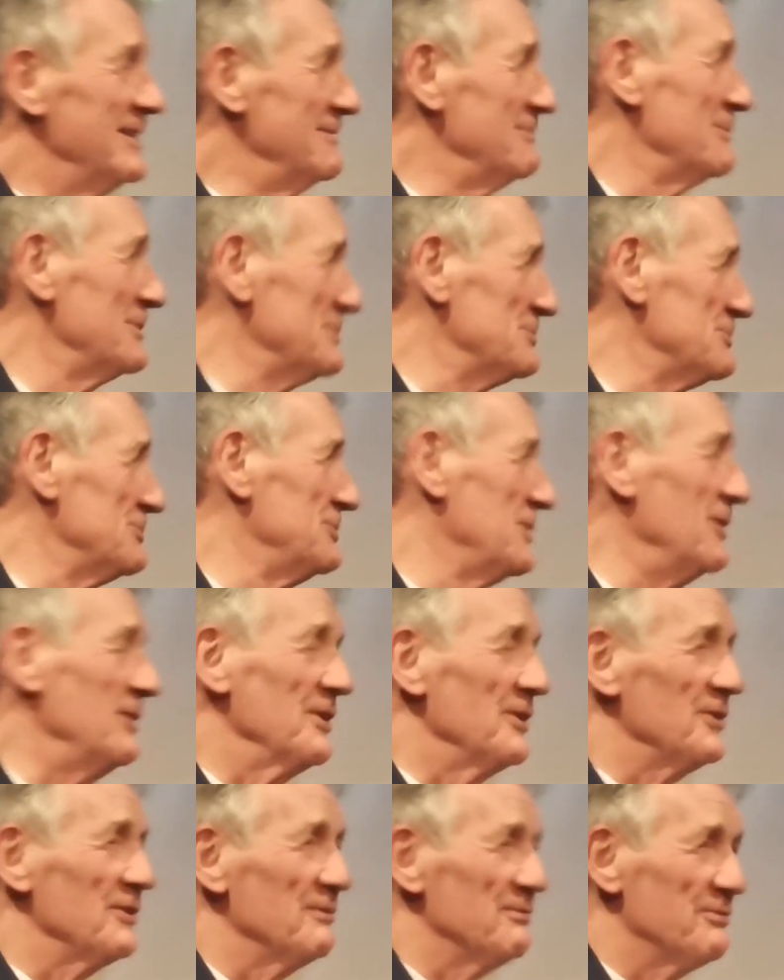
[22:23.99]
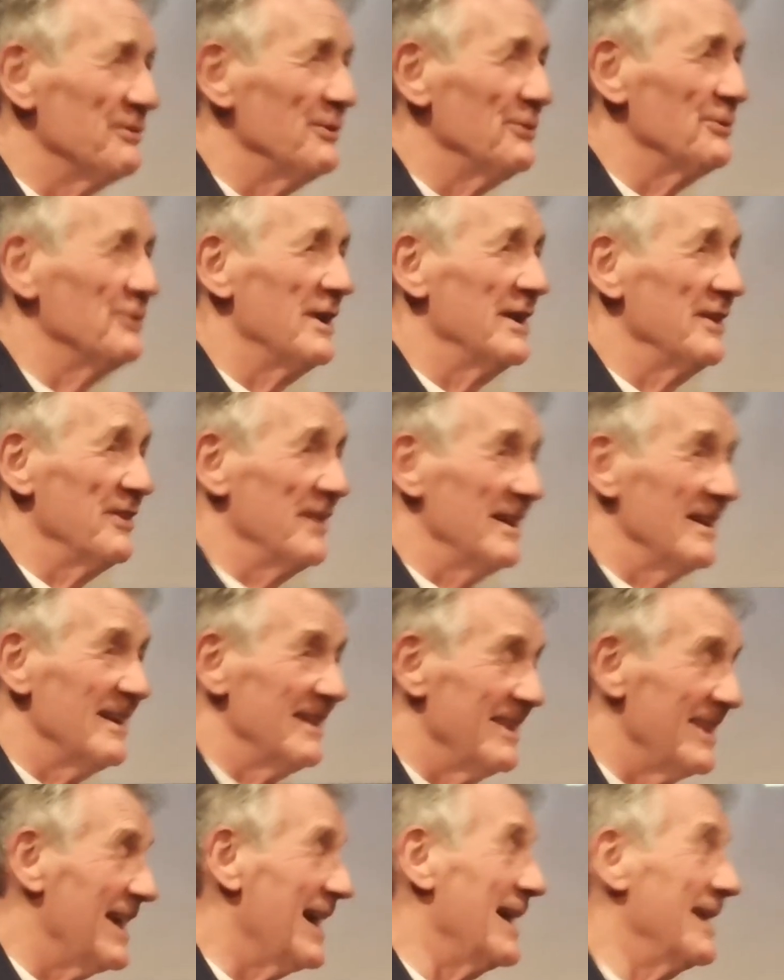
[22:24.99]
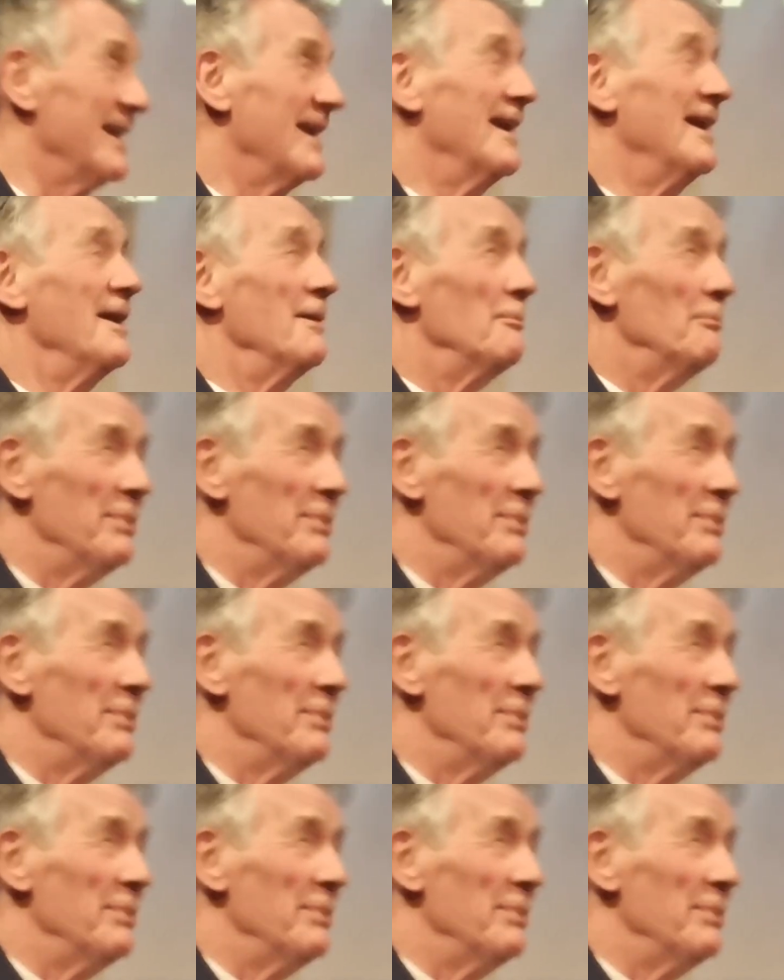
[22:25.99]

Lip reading: You know, I wasn't rolling on the floor or anything like that.